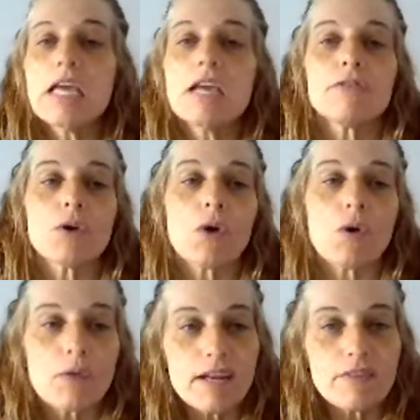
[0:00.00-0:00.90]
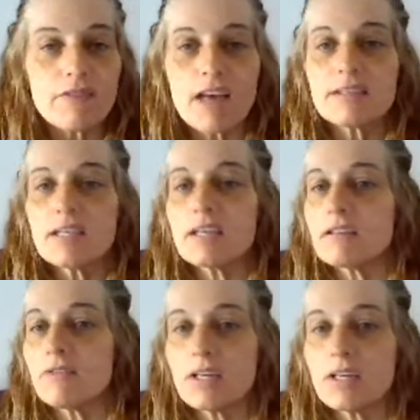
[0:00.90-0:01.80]
If you're already fasting
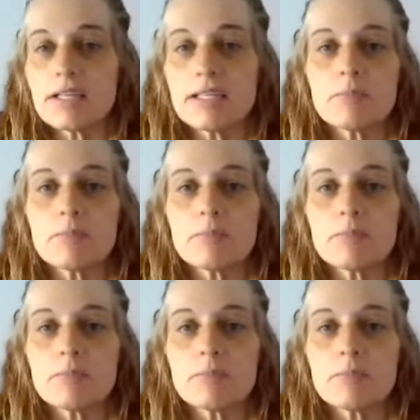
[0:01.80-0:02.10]
and feel at